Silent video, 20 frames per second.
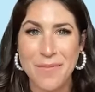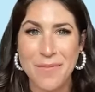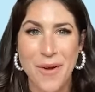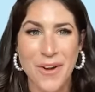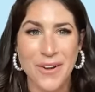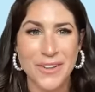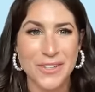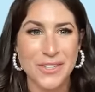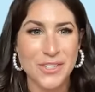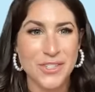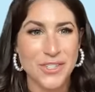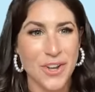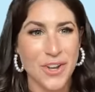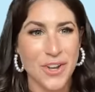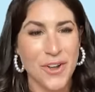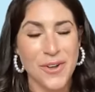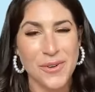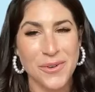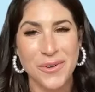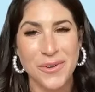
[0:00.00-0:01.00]
part of the
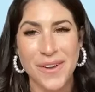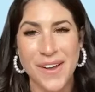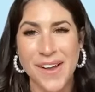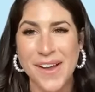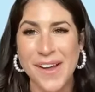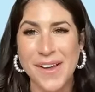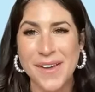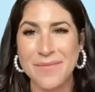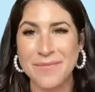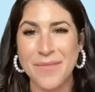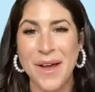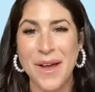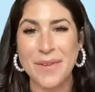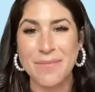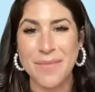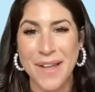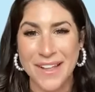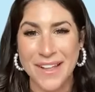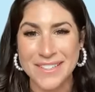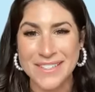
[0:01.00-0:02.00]
show on
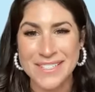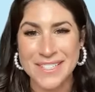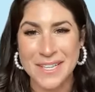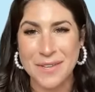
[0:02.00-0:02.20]
Politics